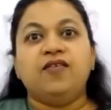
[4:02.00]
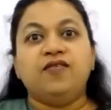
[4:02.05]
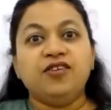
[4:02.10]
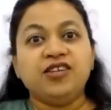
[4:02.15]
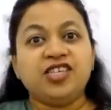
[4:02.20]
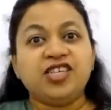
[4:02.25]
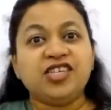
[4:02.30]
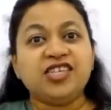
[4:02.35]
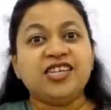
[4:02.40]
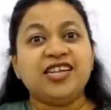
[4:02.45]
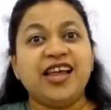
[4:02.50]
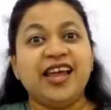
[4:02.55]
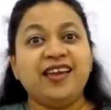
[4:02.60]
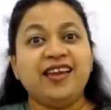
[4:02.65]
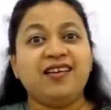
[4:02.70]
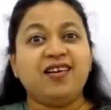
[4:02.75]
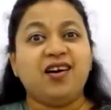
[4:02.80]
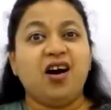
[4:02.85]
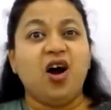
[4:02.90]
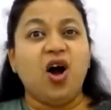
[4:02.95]
which is like,
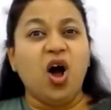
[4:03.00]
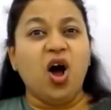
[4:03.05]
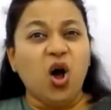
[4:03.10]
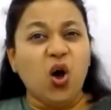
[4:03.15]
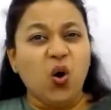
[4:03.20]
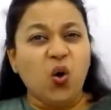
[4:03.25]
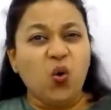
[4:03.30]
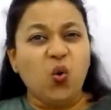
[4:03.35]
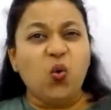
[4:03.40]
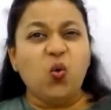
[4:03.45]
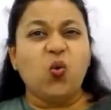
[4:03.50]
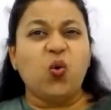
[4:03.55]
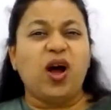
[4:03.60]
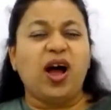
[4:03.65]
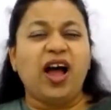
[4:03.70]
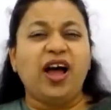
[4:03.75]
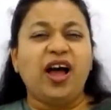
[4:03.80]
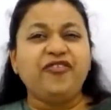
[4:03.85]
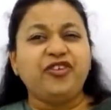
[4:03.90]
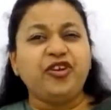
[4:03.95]
oh,
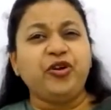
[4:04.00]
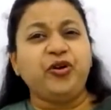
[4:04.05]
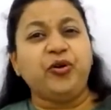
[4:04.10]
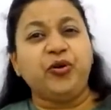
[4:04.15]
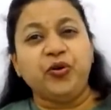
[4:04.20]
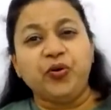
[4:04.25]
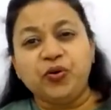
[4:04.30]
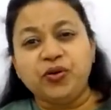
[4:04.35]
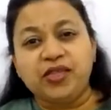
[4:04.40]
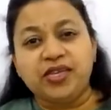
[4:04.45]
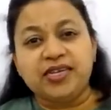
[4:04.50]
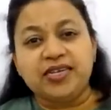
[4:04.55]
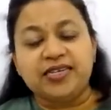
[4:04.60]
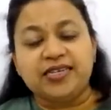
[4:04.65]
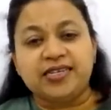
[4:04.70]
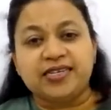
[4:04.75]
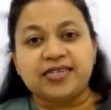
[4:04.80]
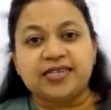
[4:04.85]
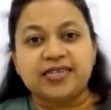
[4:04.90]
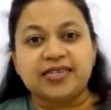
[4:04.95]
I have to do
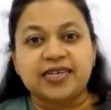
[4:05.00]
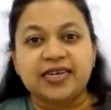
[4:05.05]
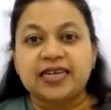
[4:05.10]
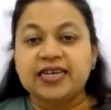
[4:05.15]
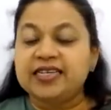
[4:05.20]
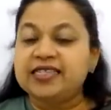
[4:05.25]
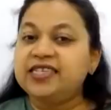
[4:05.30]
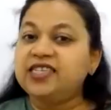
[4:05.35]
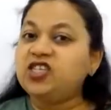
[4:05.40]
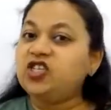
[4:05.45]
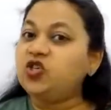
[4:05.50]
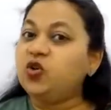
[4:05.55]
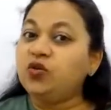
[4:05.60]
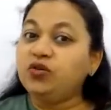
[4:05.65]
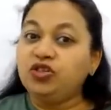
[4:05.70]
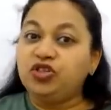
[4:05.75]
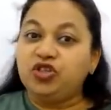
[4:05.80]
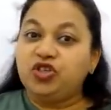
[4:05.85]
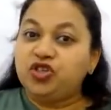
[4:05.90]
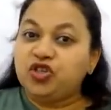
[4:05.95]
this. There's
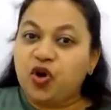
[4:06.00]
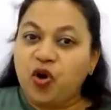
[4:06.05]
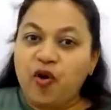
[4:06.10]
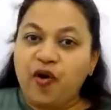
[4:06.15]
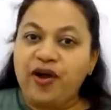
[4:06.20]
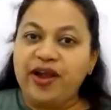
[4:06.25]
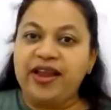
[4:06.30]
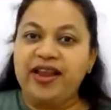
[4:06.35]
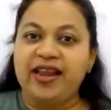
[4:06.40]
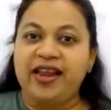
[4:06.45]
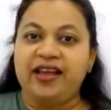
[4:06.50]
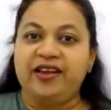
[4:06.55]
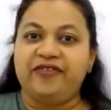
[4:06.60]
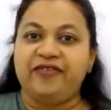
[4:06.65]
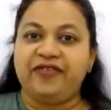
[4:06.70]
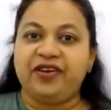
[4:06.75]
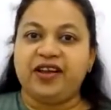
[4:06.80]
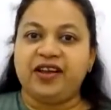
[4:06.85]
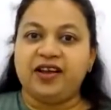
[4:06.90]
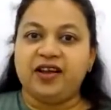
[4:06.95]
no joy
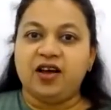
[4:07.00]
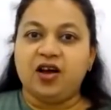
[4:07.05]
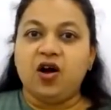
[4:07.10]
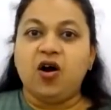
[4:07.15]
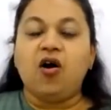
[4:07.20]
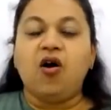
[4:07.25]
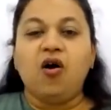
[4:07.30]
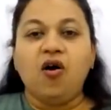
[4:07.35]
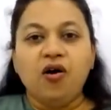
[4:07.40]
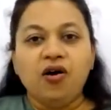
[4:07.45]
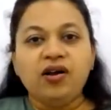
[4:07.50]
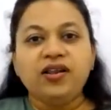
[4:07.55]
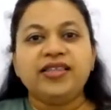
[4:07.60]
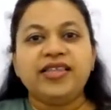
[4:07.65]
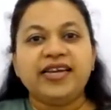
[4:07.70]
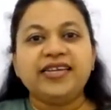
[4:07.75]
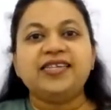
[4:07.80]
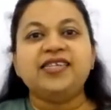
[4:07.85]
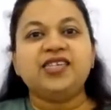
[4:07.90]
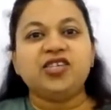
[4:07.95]
left.
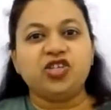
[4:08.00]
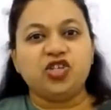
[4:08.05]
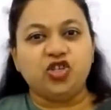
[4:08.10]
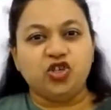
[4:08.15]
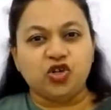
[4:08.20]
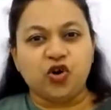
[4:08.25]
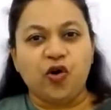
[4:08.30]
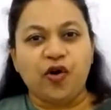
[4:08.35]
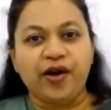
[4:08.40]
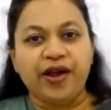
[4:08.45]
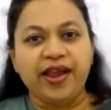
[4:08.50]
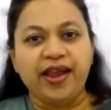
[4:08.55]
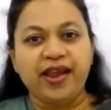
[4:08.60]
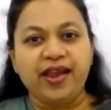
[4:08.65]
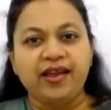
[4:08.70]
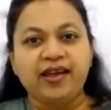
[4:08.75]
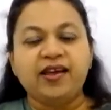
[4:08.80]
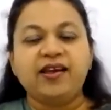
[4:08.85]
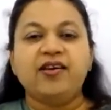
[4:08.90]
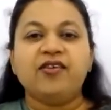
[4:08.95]
Or there is a joy
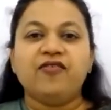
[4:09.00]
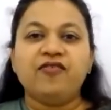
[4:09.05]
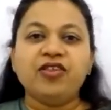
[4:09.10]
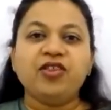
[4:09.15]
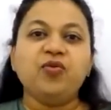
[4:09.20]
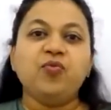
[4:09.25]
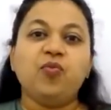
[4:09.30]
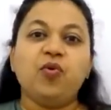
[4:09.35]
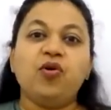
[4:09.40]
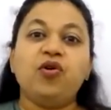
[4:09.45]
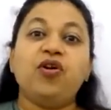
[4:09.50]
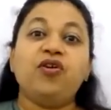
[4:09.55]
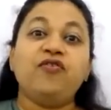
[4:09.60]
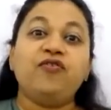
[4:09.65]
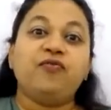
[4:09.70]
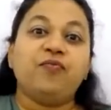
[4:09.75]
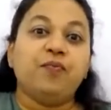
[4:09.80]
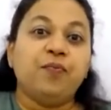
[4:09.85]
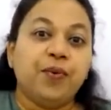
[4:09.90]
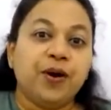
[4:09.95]
with more
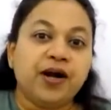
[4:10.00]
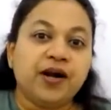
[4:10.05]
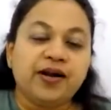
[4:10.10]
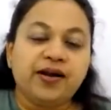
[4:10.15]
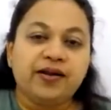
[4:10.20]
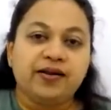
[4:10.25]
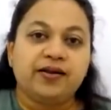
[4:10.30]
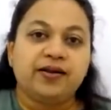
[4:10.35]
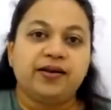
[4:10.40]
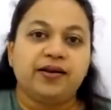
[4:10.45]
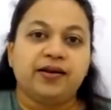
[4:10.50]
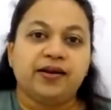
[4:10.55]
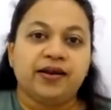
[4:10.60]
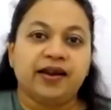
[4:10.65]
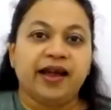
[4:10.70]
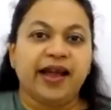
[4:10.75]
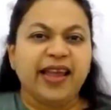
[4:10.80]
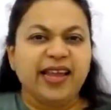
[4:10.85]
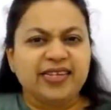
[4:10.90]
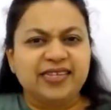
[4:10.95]
of burden,
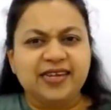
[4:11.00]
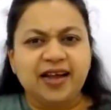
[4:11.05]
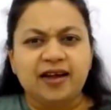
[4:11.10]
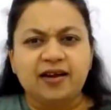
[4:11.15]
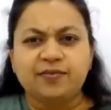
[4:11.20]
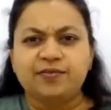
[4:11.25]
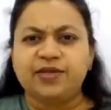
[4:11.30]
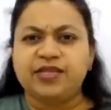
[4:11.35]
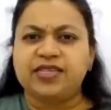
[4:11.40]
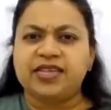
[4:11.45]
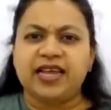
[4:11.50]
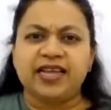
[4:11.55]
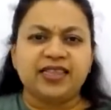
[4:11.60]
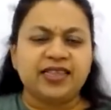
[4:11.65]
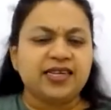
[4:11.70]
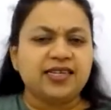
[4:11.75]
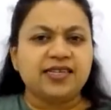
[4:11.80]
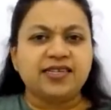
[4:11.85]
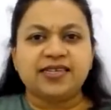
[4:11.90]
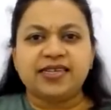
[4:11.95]
exams
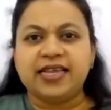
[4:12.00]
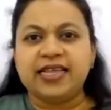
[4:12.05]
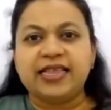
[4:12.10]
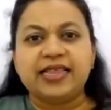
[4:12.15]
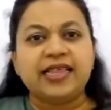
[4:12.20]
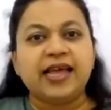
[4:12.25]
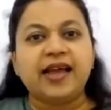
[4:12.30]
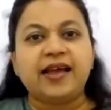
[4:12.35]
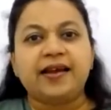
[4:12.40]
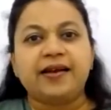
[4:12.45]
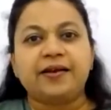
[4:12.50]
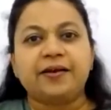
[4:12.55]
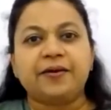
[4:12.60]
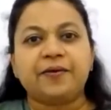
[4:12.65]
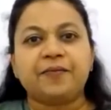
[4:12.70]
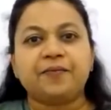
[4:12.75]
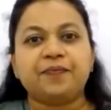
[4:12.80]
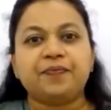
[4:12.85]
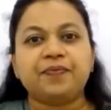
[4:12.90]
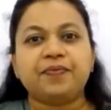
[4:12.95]
and this and that.
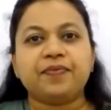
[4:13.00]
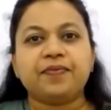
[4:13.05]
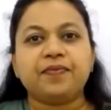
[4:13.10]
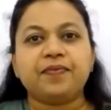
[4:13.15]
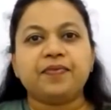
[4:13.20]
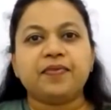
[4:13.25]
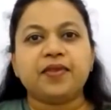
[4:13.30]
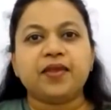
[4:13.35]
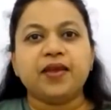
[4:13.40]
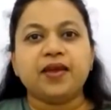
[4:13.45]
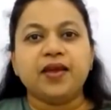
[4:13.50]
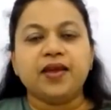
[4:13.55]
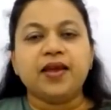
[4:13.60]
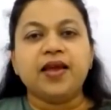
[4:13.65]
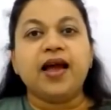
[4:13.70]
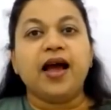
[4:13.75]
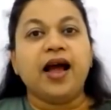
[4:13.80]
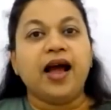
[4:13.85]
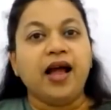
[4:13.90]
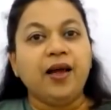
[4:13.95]

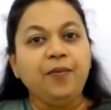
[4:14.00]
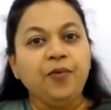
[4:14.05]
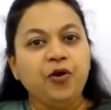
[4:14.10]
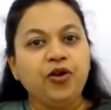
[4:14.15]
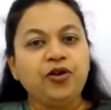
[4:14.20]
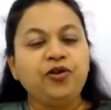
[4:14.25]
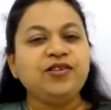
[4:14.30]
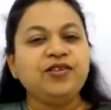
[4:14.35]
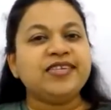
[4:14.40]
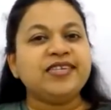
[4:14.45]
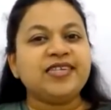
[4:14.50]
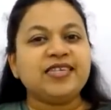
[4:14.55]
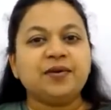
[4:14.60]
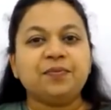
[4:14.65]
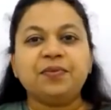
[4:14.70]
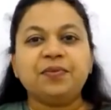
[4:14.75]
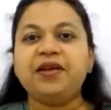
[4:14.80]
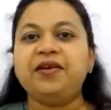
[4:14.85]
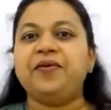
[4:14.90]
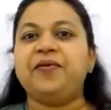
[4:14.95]
I'm going to say
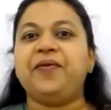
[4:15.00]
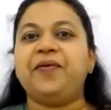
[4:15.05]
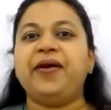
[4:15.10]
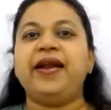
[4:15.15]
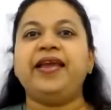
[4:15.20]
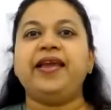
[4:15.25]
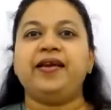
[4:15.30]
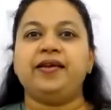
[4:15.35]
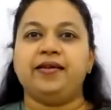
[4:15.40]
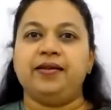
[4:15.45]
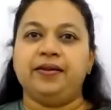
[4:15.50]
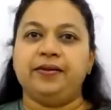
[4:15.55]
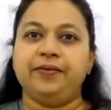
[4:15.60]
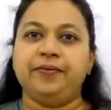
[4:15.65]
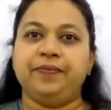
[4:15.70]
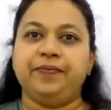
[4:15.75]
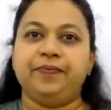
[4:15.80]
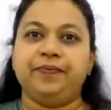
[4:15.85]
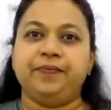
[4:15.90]
something radical.